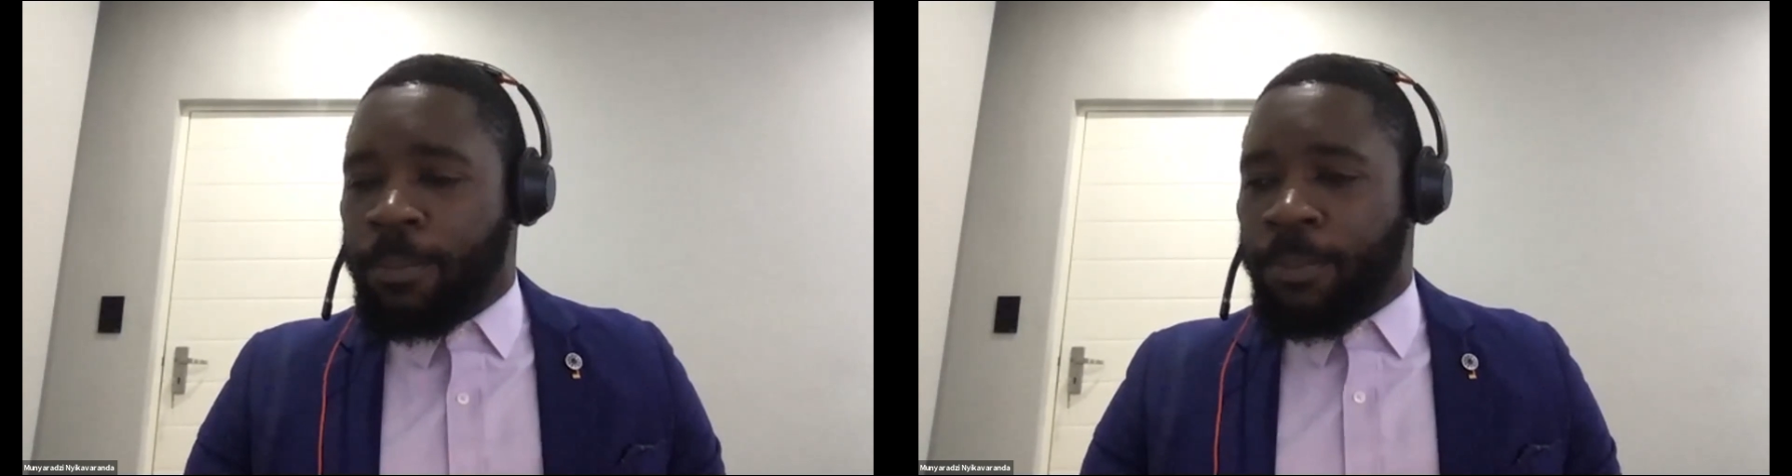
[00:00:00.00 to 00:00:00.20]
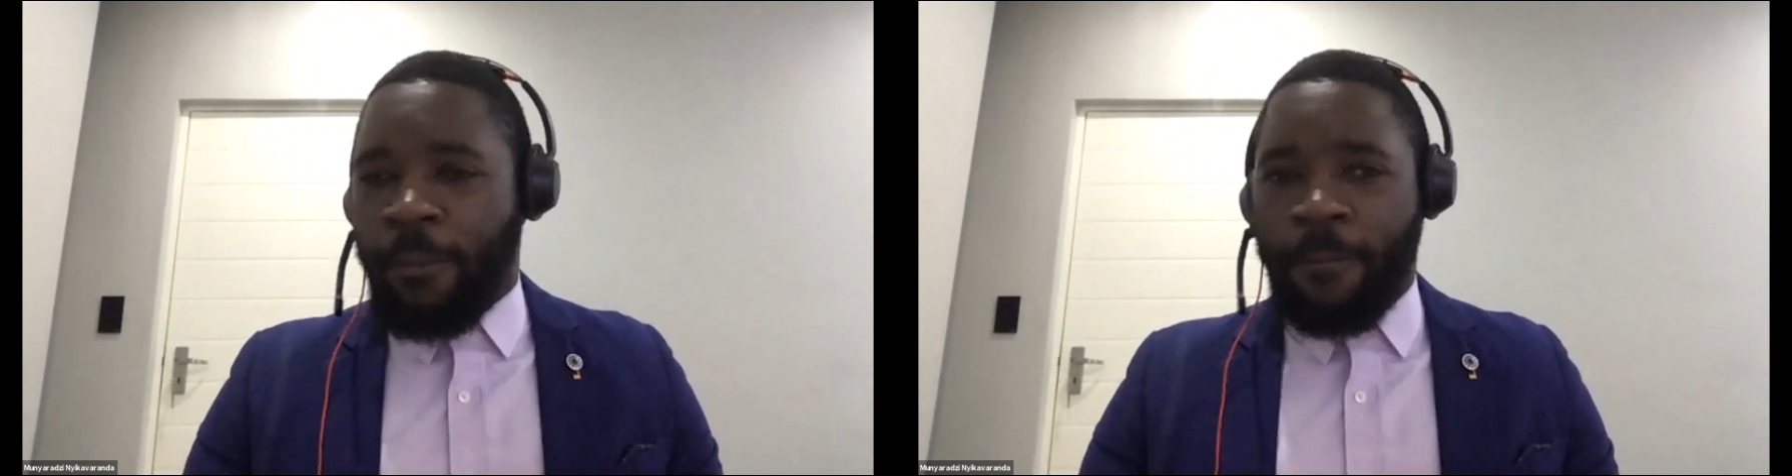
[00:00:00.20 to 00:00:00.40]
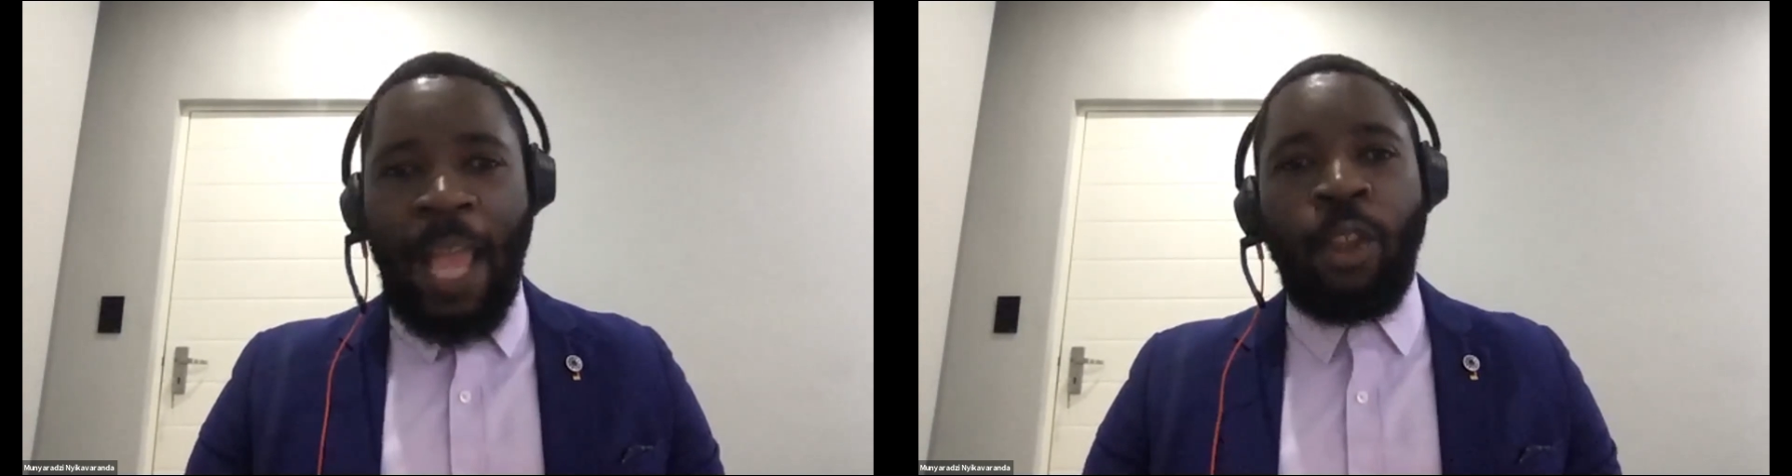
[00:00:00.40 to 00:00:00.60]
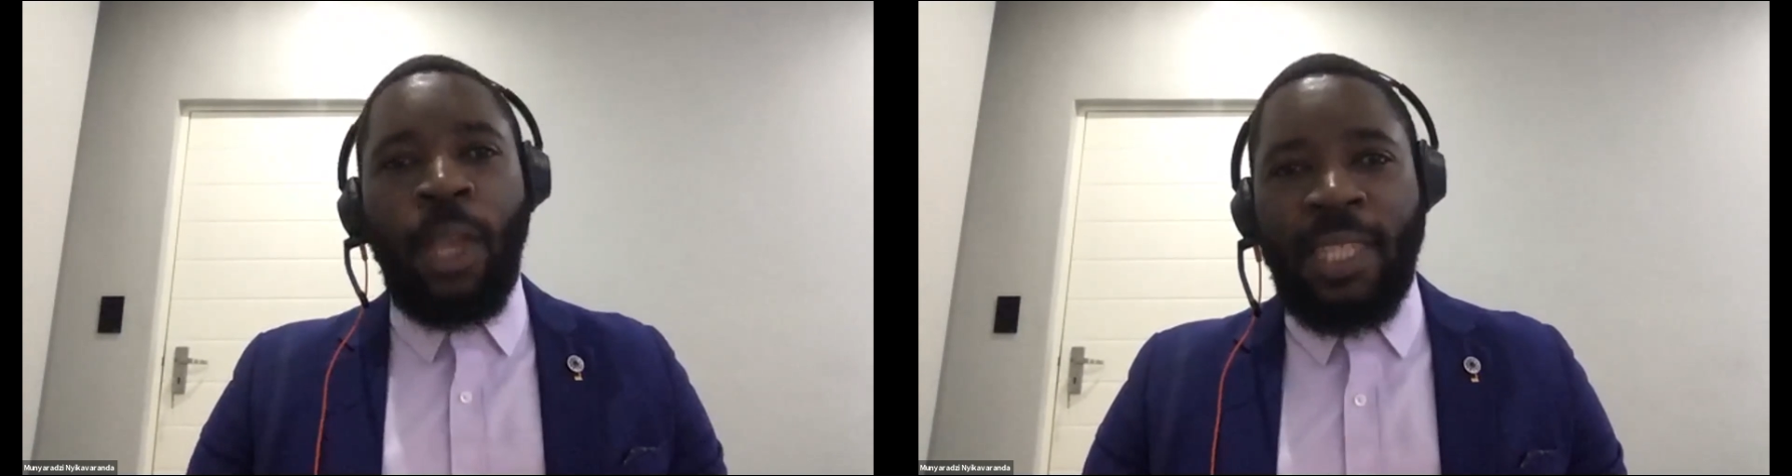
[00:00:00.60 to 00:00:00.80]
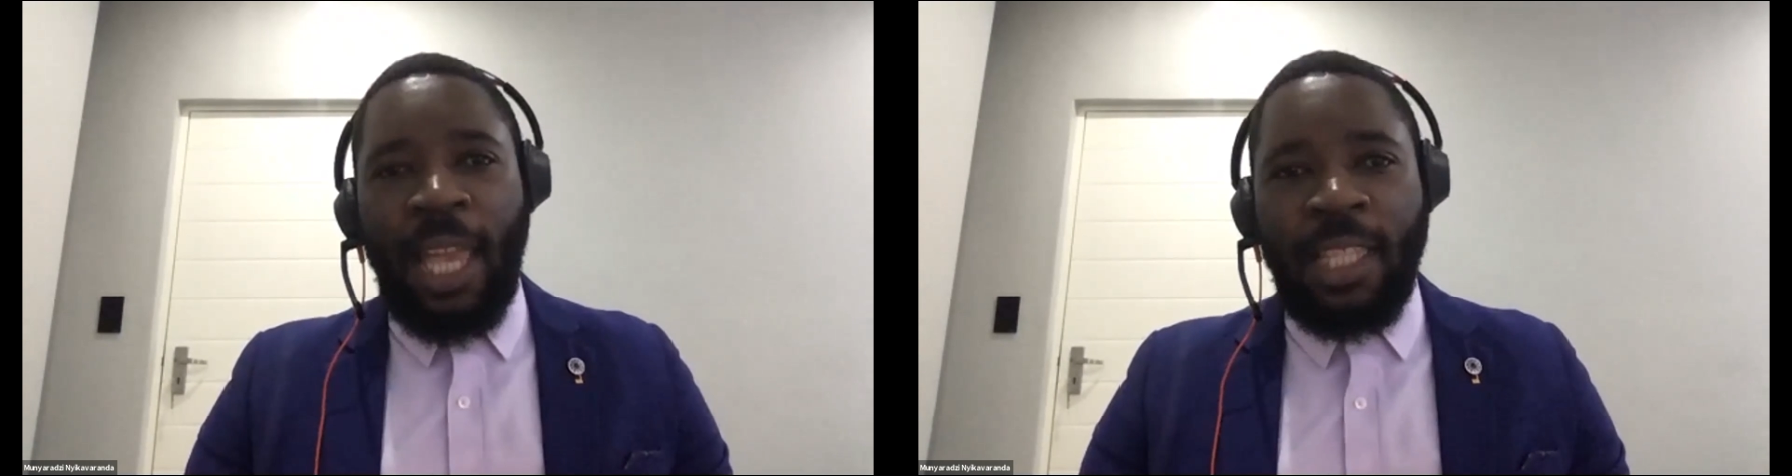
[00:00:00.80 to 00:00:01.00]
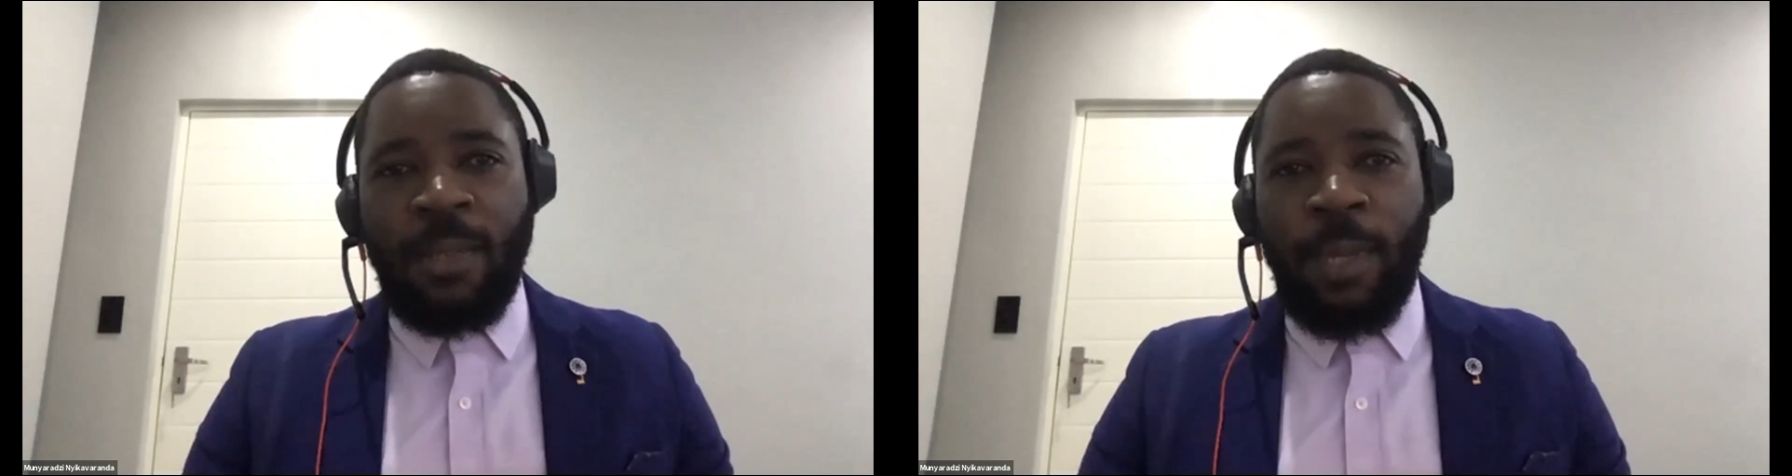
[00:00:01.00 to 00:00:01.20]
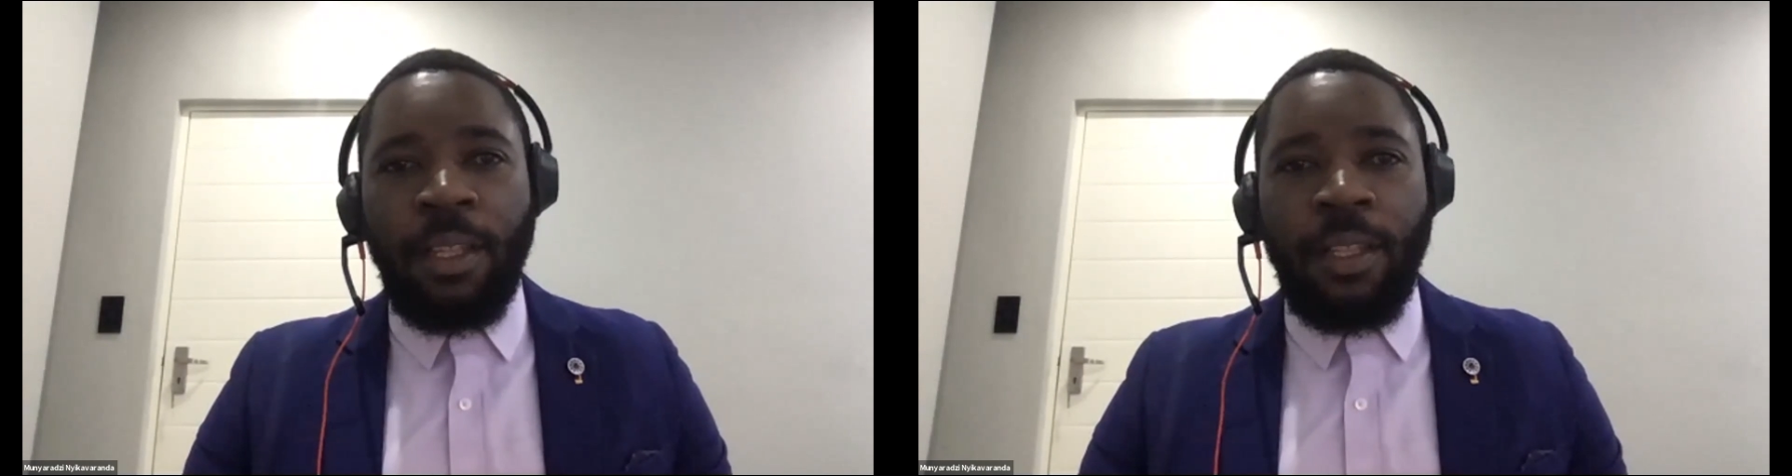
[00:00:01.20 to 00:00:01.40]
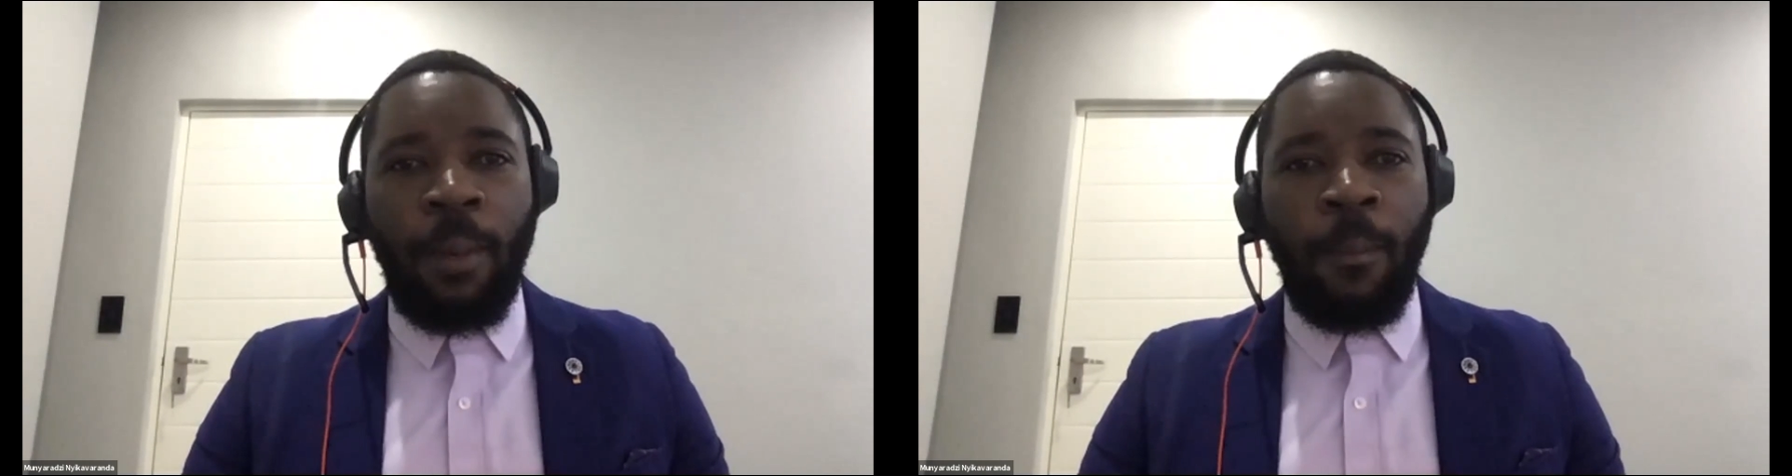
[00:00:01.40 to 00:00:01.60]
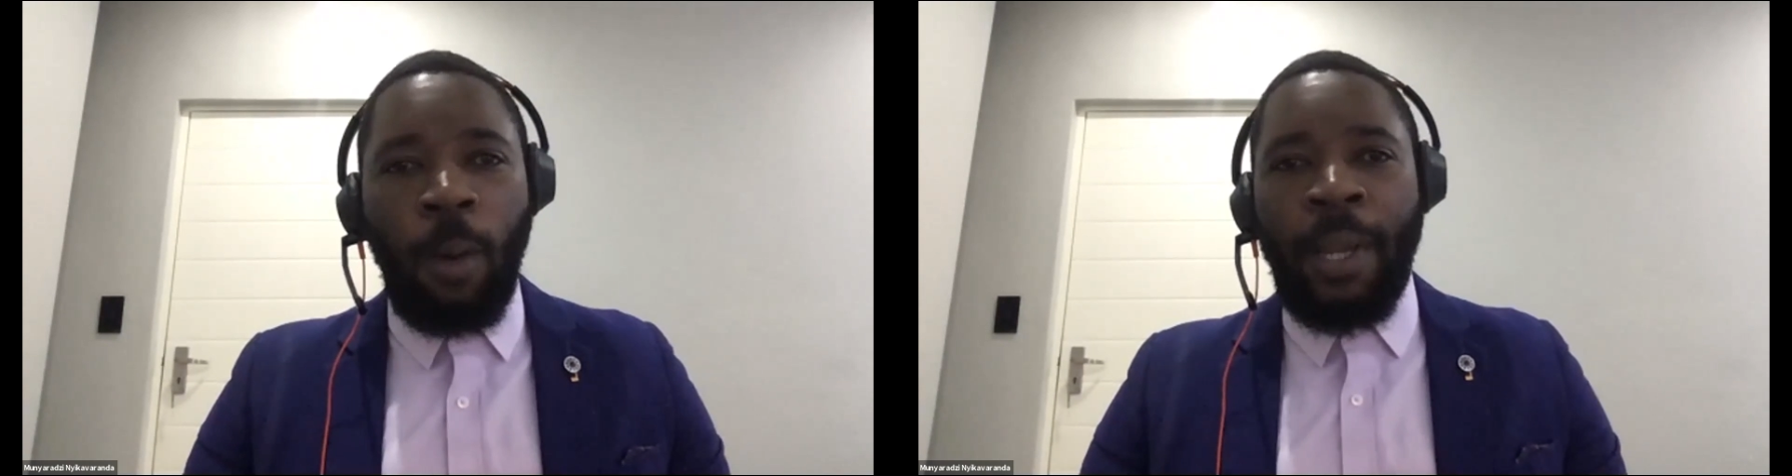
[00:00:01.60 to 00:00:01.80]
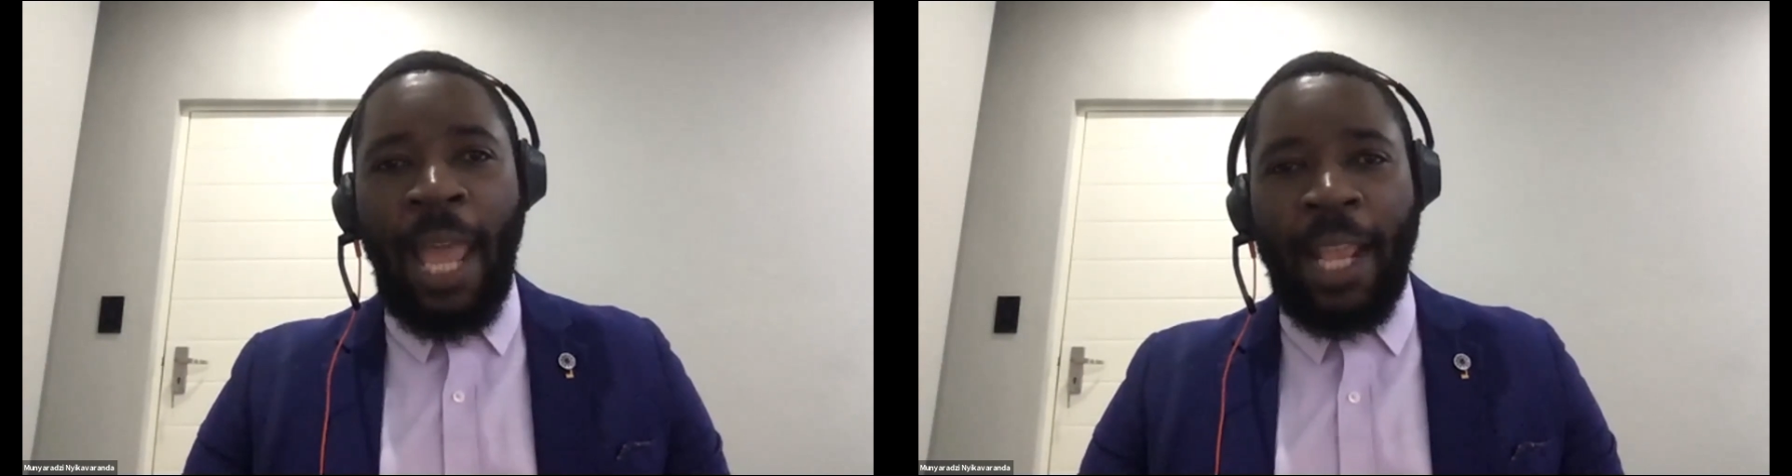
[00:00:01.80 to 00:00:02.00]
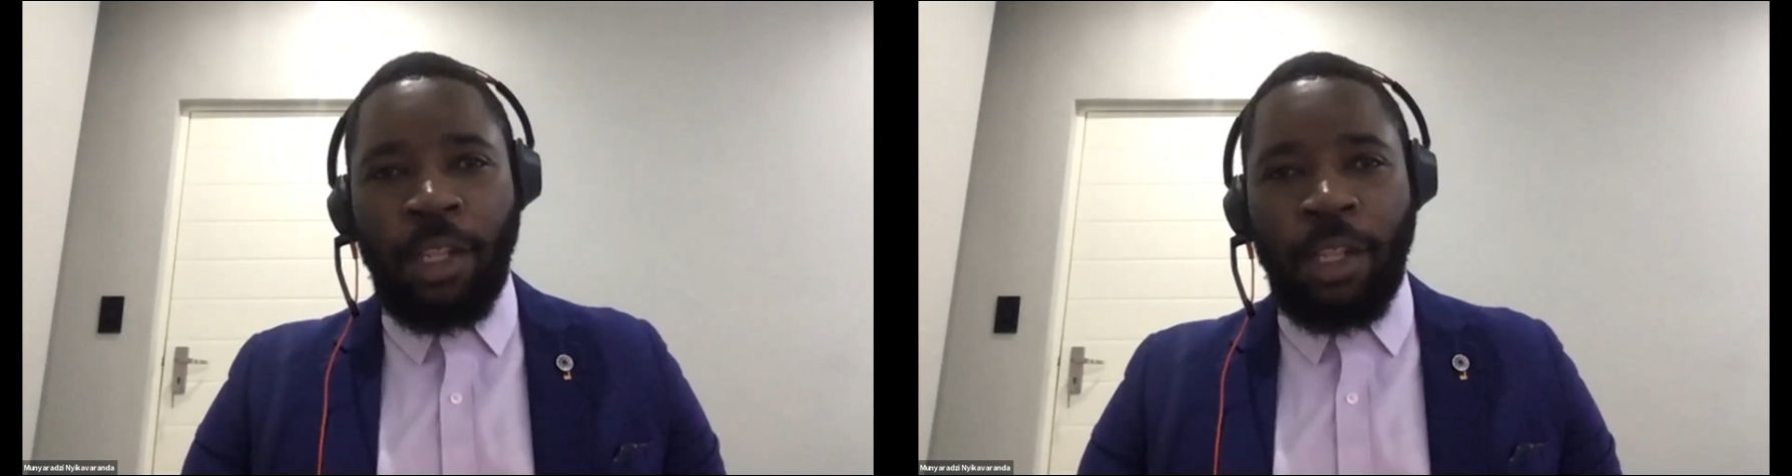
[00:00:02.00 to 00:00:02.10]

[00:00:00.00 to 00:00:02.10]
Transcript: value excites me. The moment I